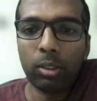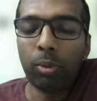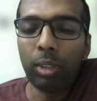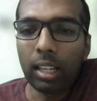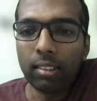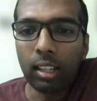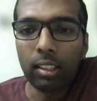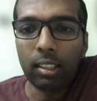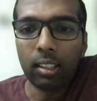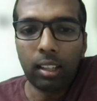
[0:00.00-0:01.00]
can start.
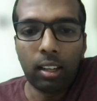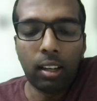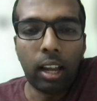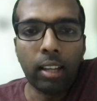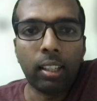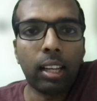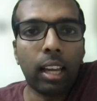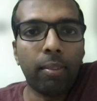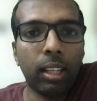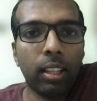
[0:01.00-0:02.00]
Andrey, can
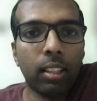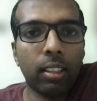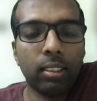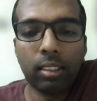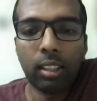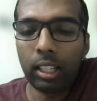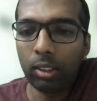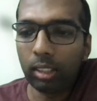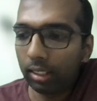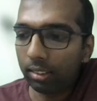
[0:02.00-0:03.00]
we get to the
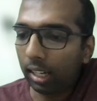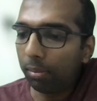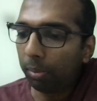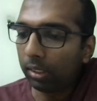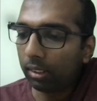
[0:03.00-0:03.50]
next slide, please?